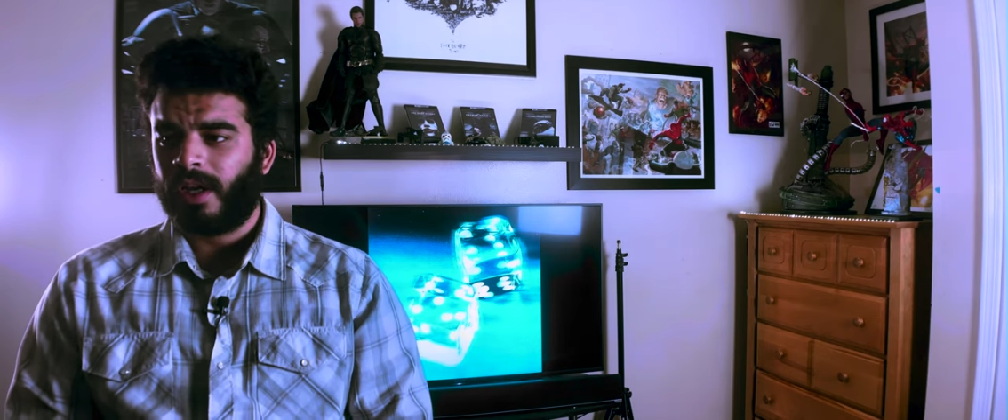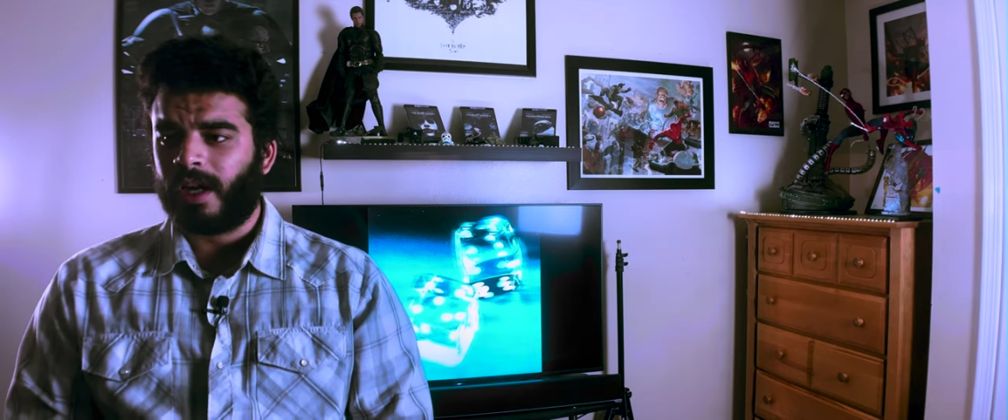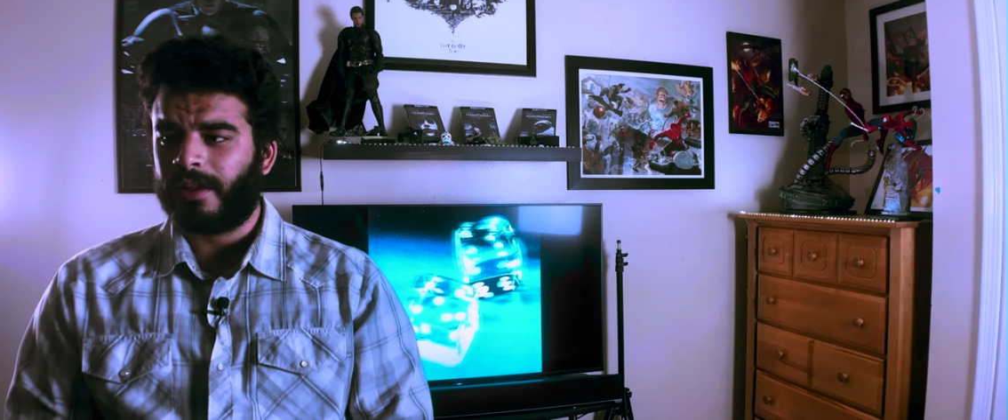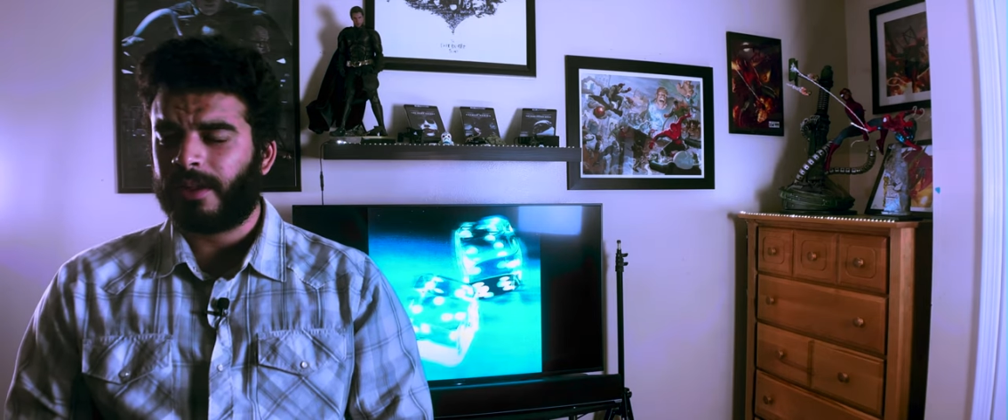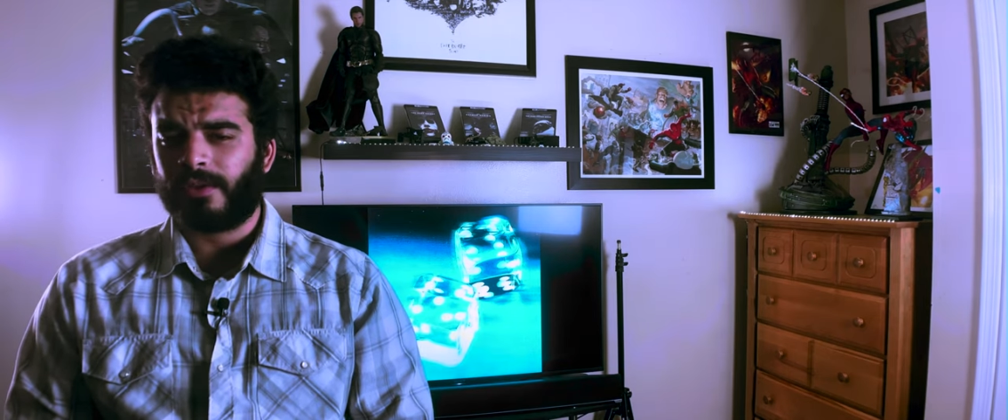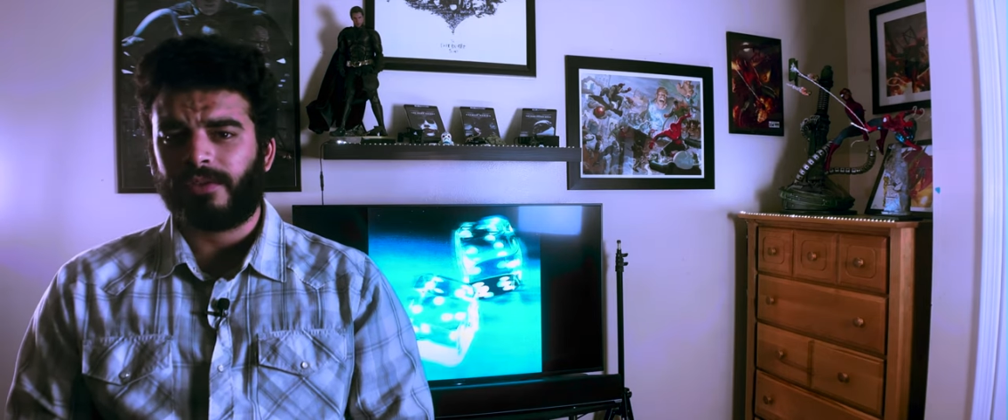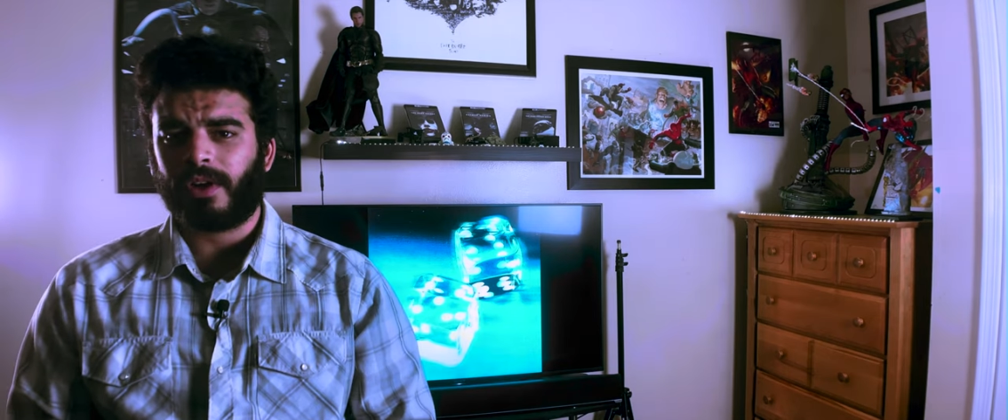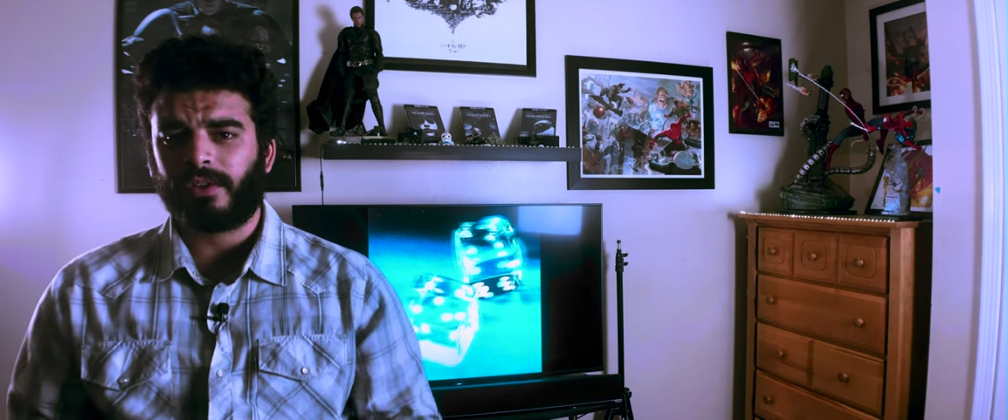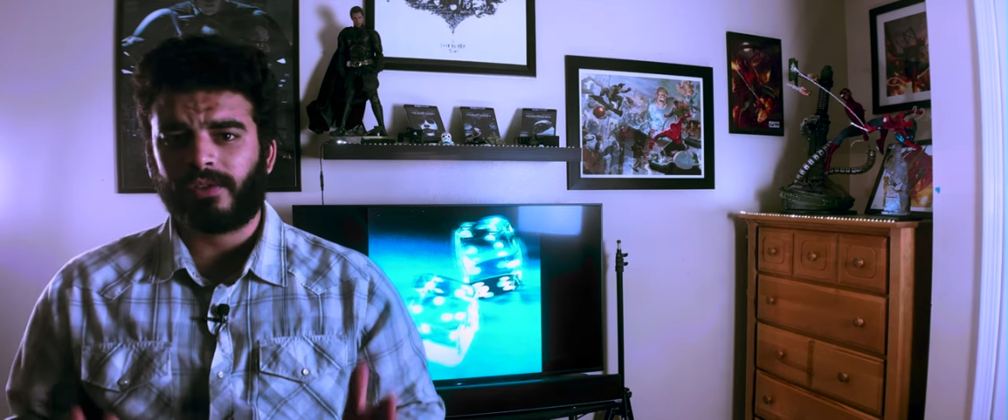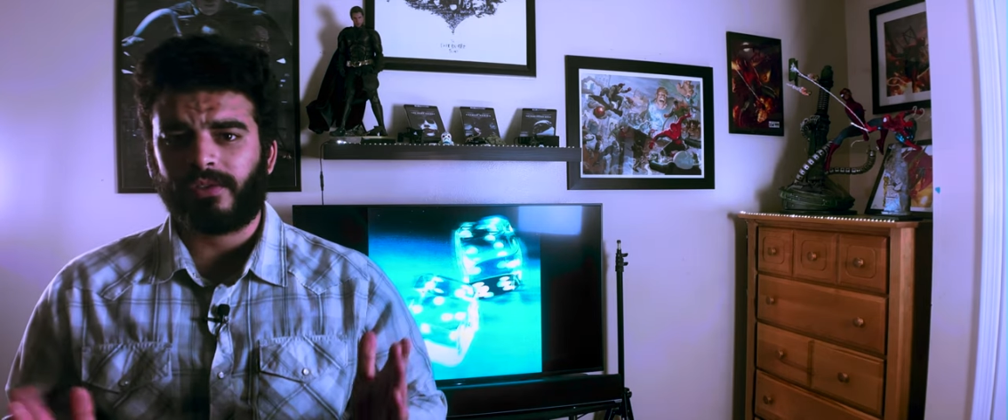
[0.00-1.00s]
I think the
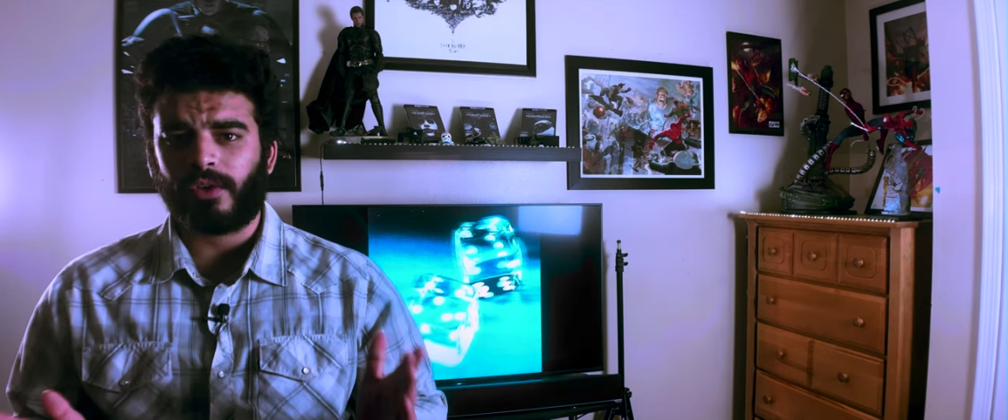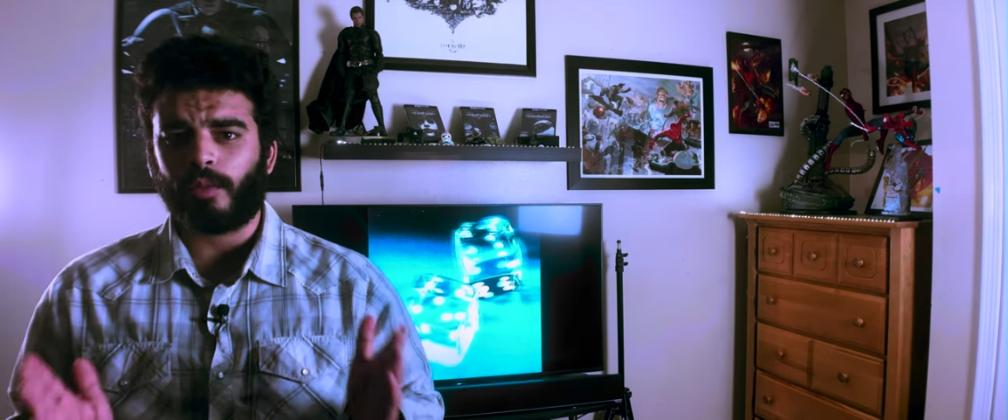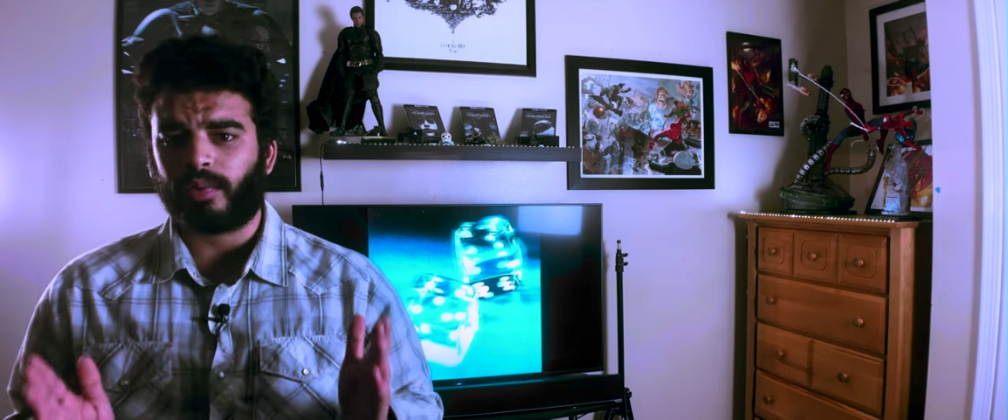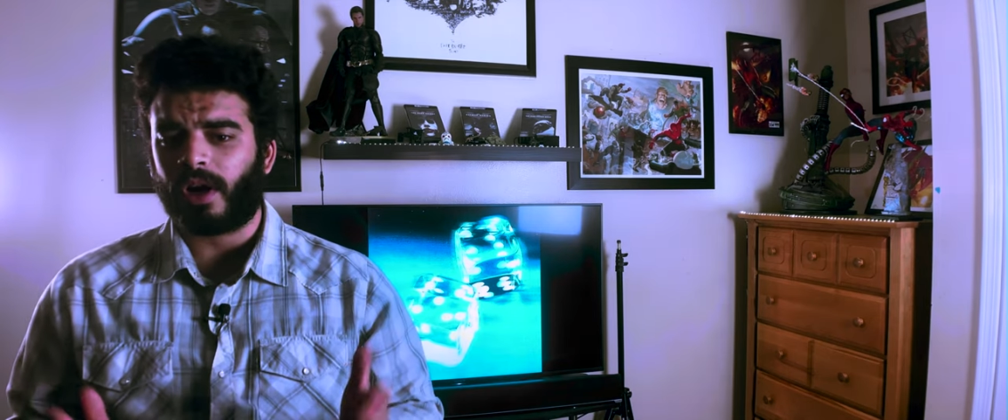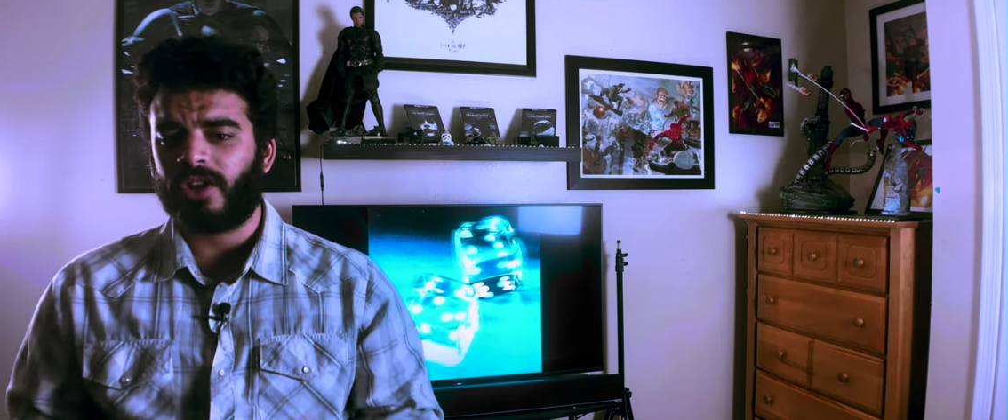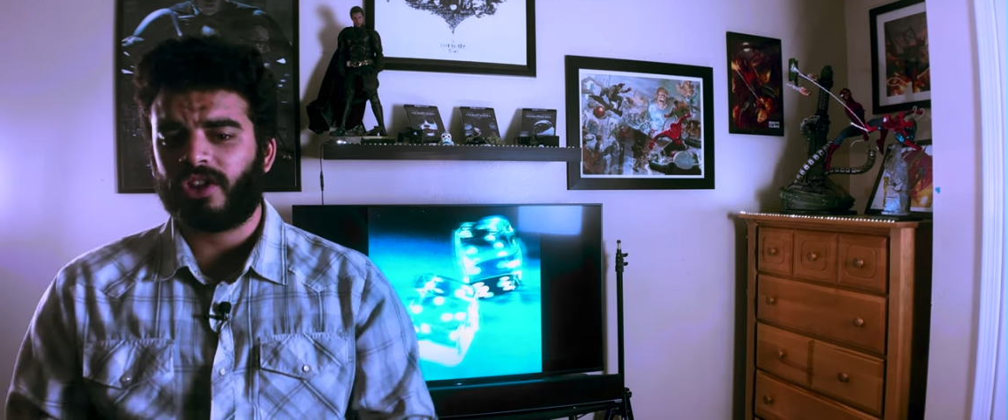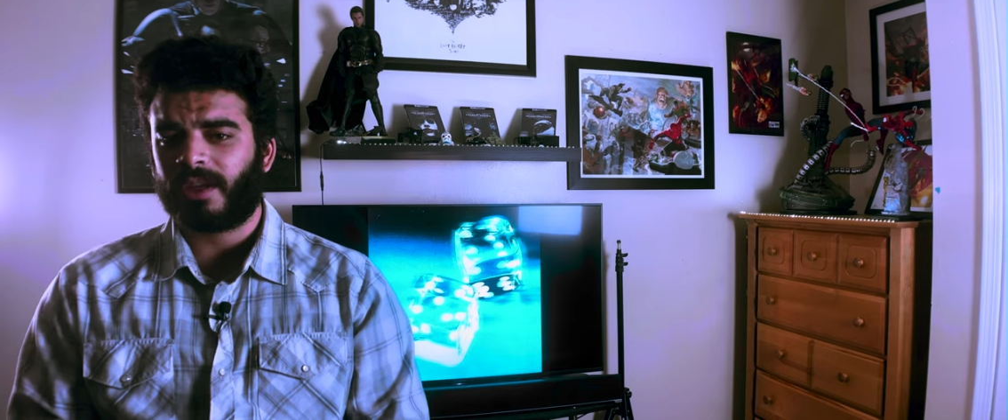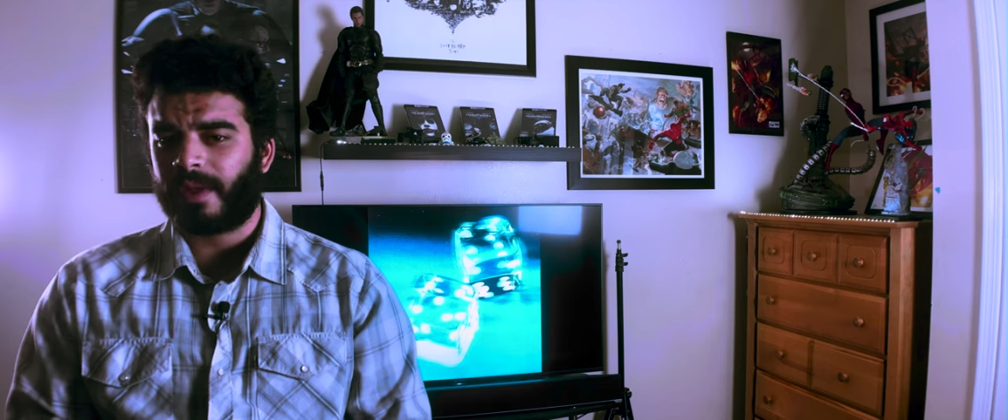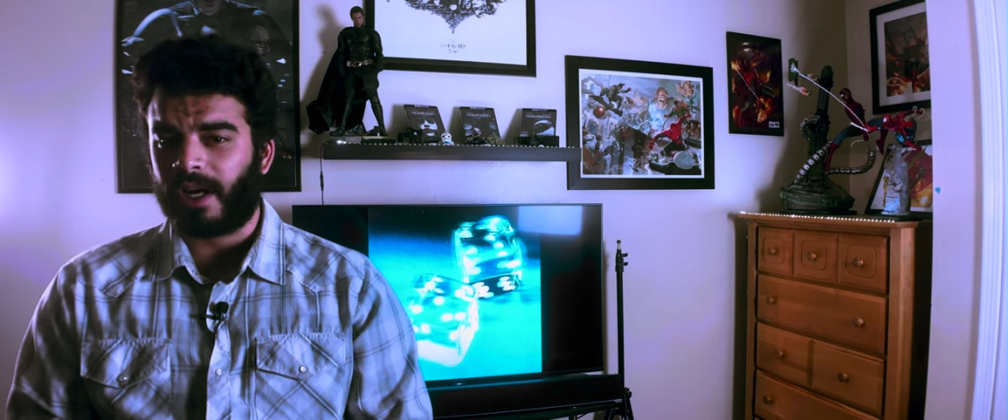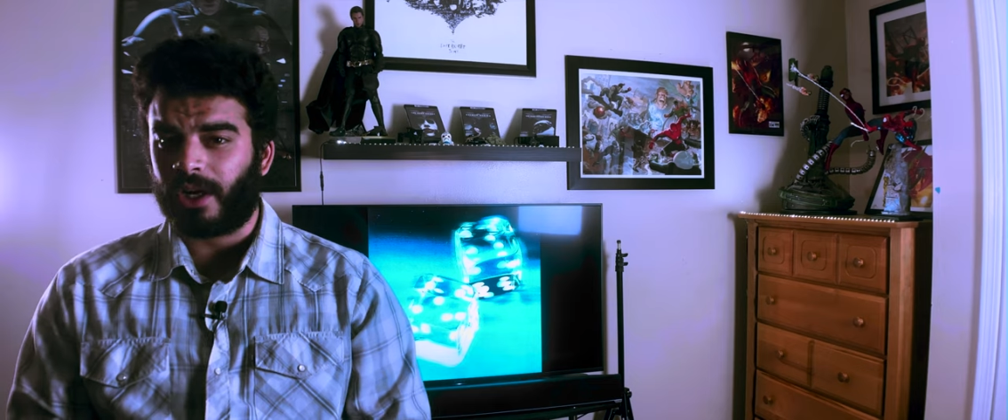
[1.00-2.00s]
first full
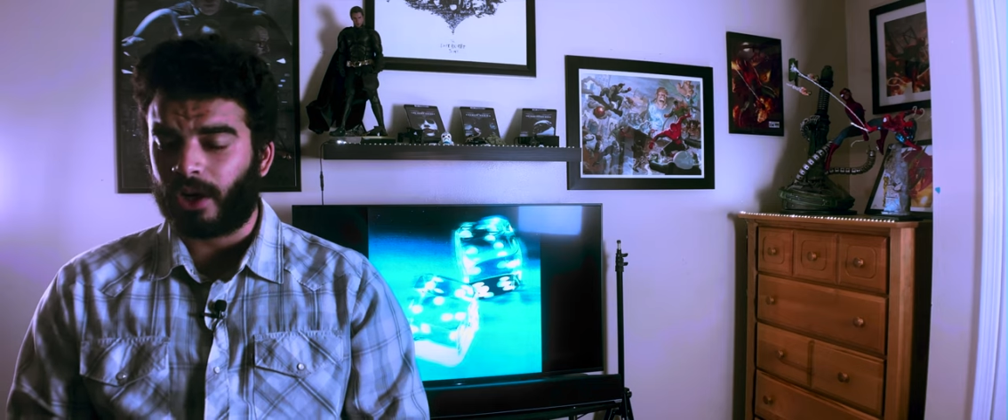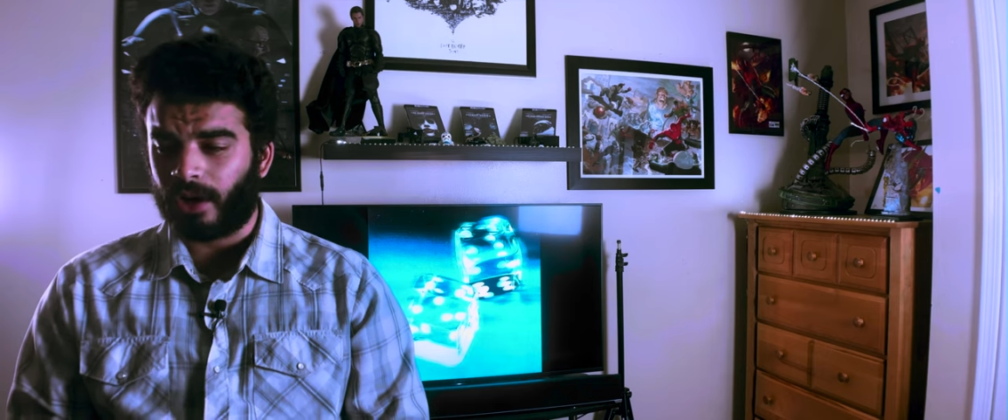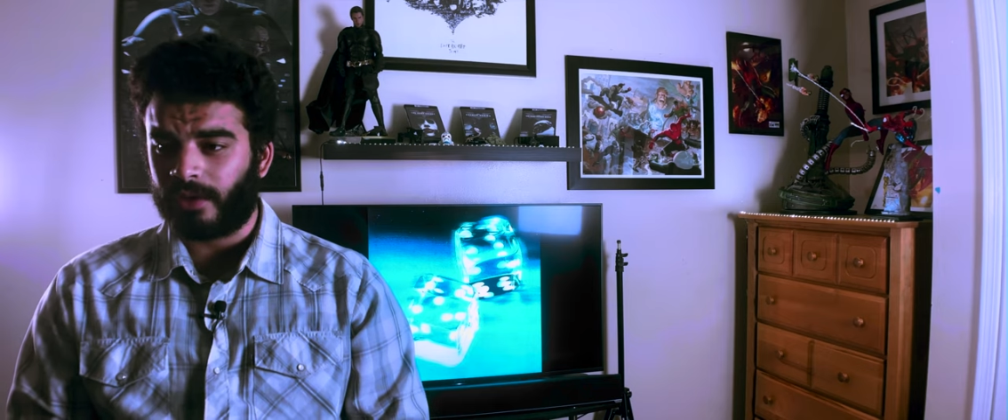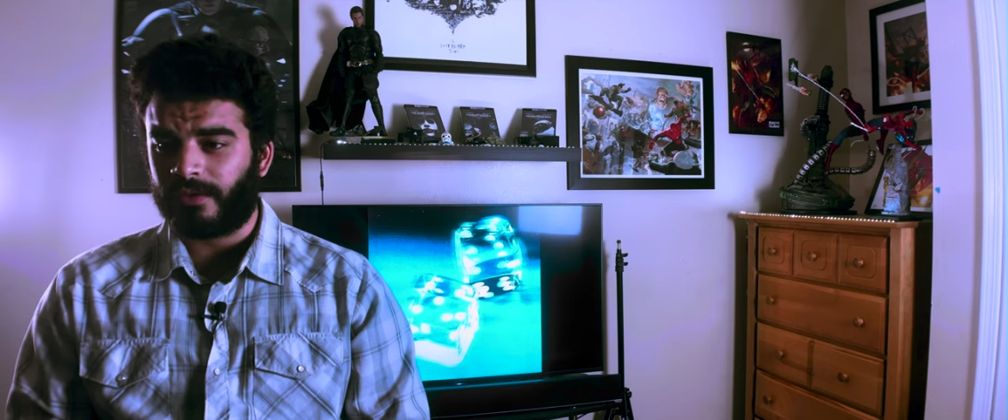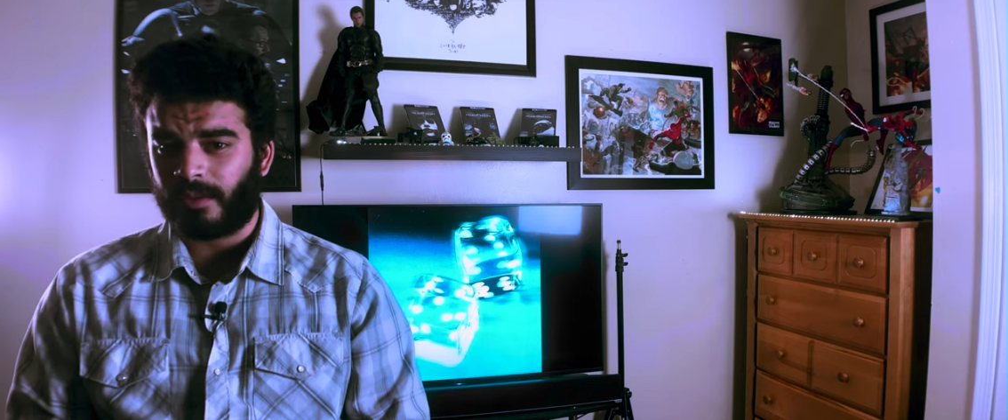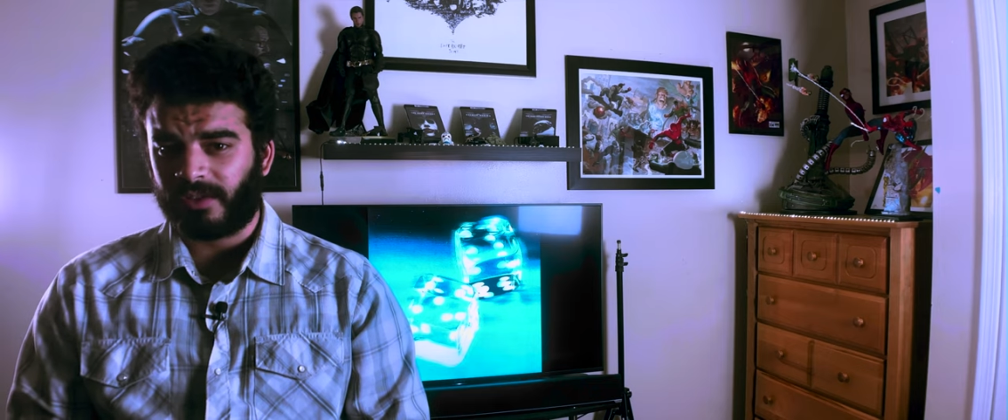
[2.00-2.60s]
project that I heard from